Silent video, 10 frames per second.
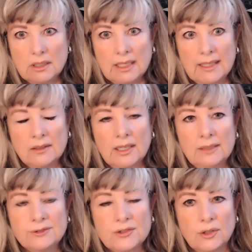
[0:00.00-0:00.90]
and
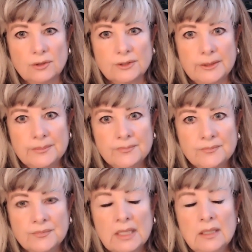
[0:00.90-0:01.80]
life is over.
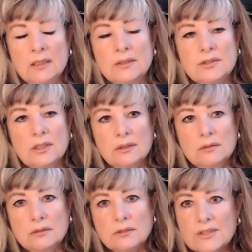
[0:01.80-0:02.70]

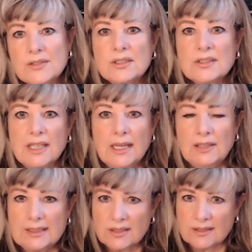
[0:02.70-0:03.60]
So just to say,
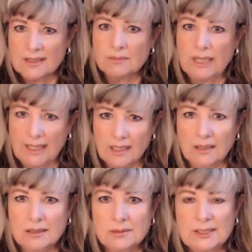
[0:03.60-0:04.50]
let's sit back a
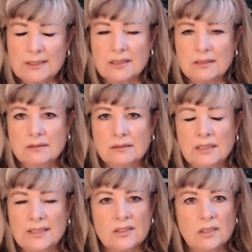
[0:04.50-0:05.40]
little bit.
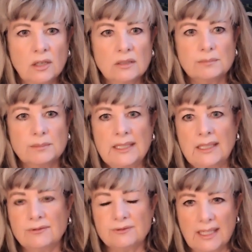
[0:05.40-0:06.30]
Let's not
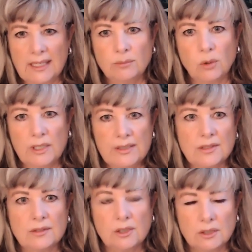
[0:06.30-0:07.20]
be fanboys
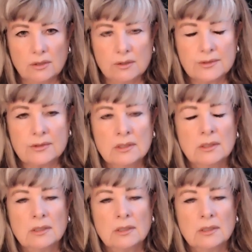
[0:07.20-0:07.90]
and girls